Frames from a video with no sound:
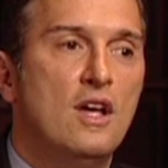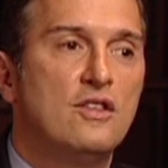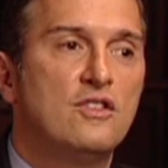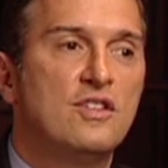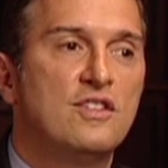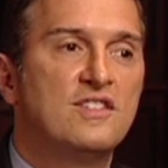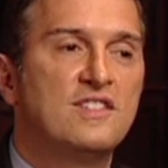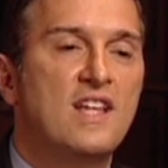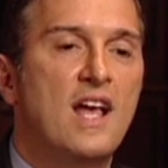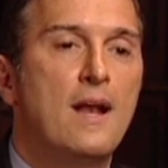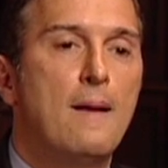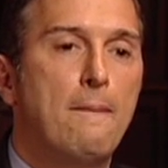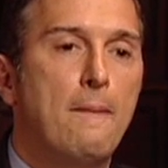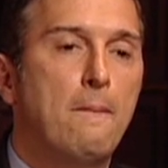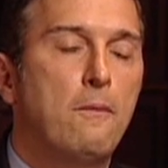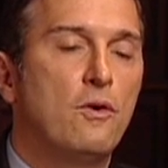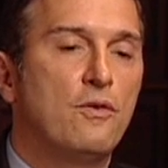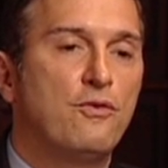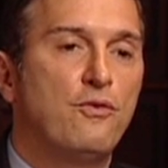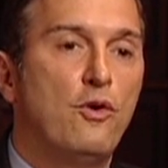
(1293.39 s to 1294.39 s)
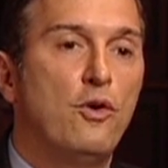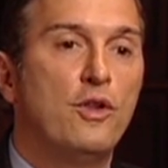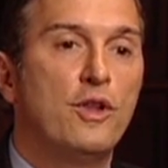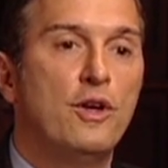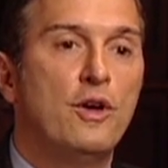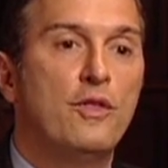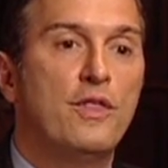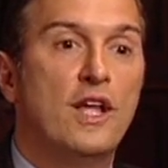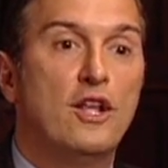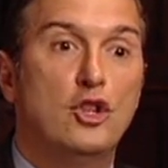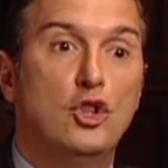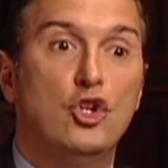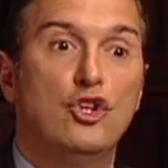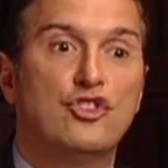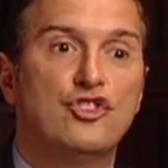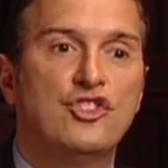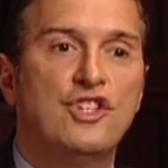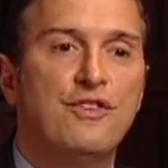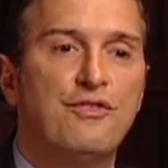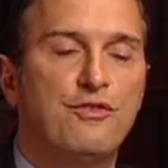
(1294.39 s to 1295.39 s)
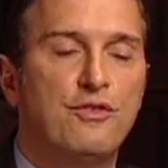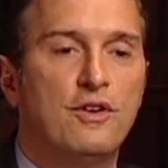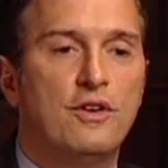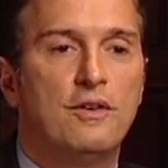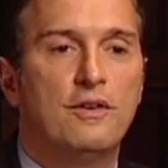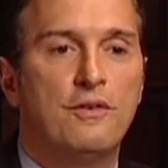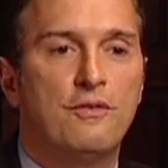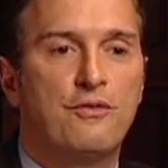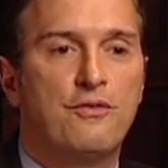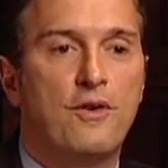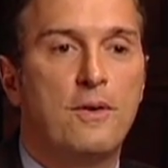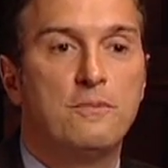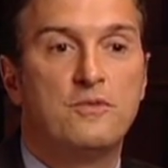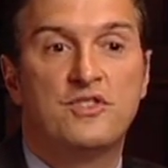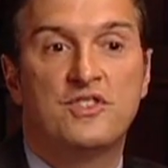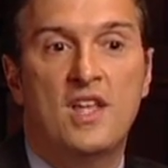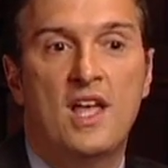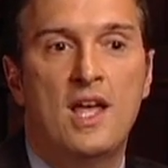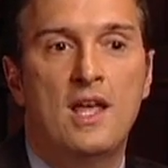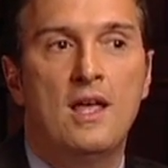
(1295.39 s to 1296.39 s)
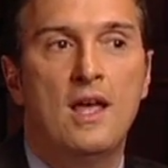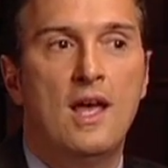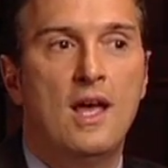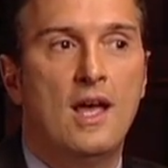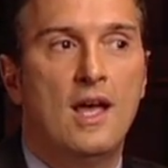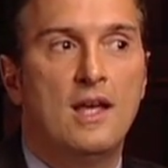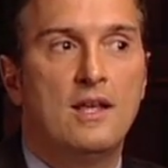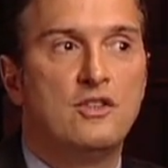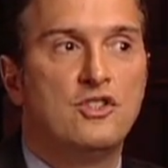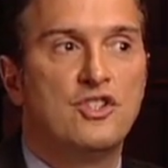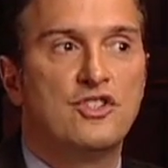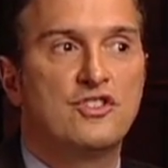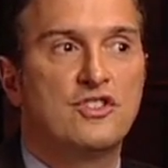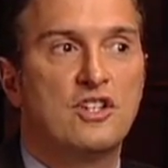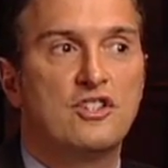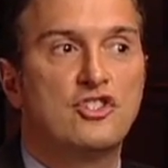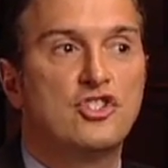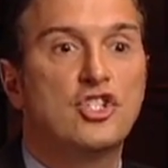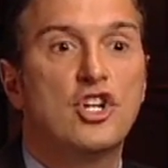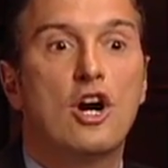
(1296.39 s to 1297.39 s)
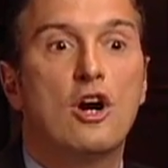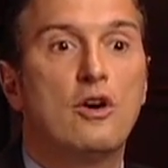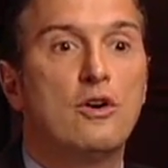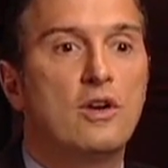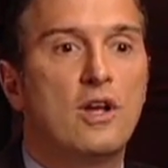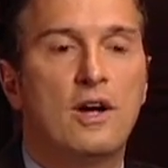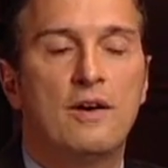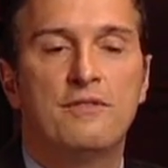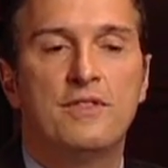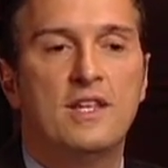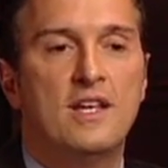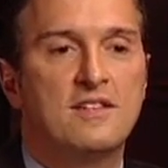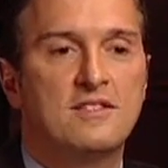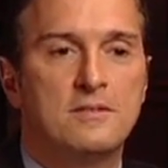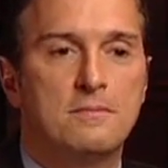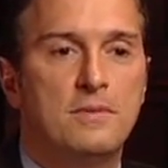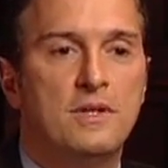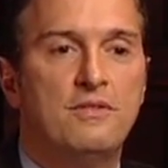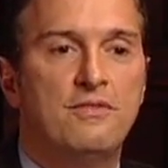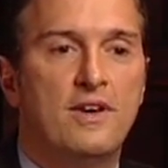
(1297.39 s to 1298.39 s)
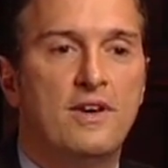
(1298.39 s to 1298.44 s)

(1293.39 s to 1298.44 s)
to set up a portfolio that looks different from, say, just a chart of the S&P